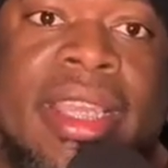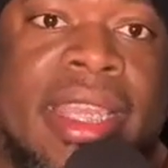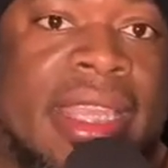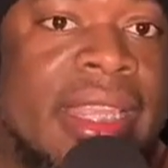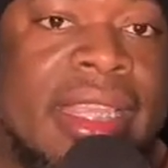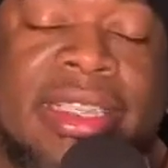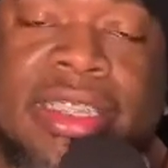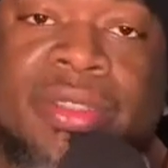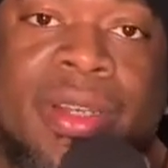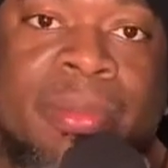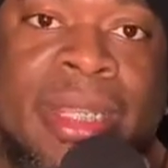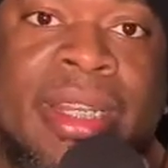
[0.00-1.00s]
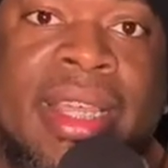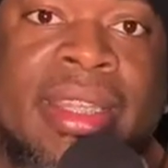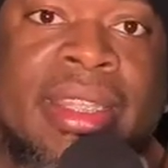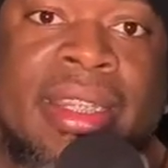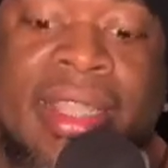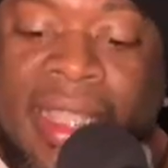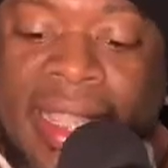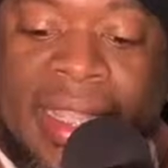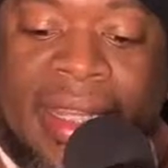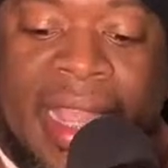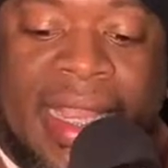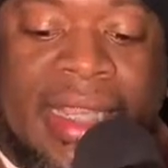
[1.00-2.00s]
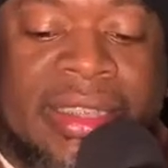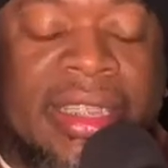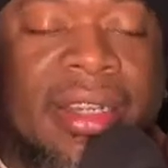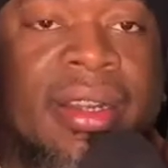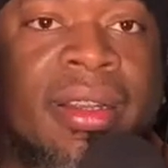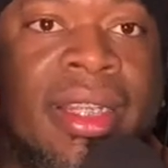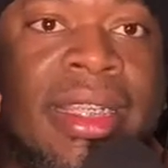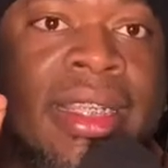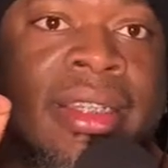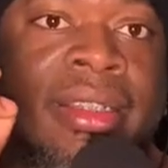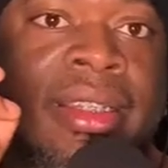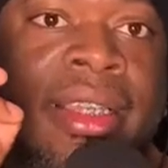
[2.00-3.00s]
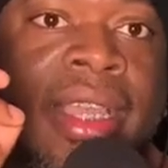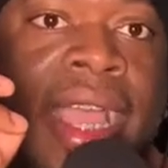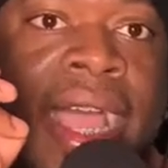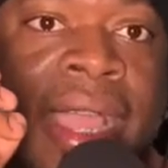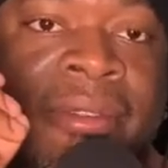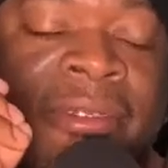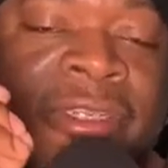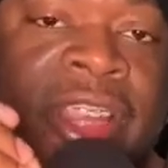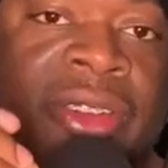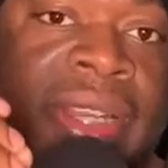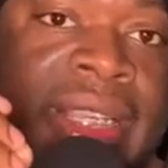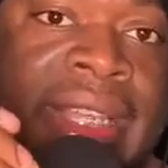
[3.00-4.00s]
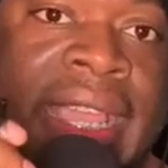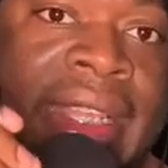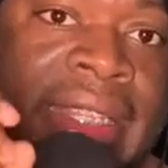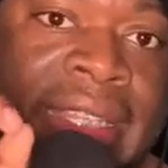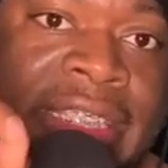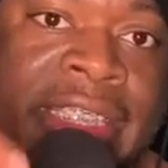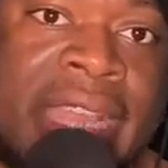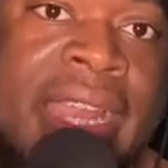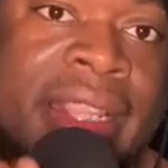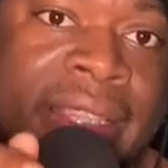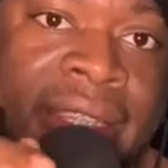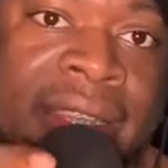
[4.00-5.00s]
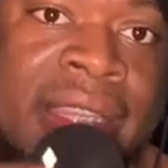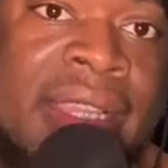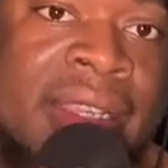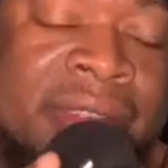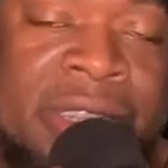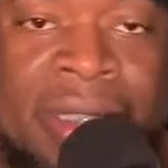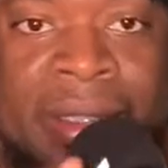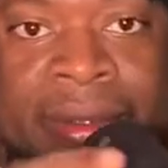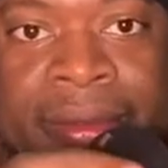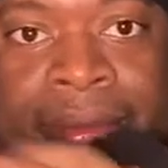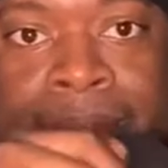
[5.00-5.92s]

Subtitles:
it just would have been nothing. And like I said earlier, I'm very glad that Jonathan loves her.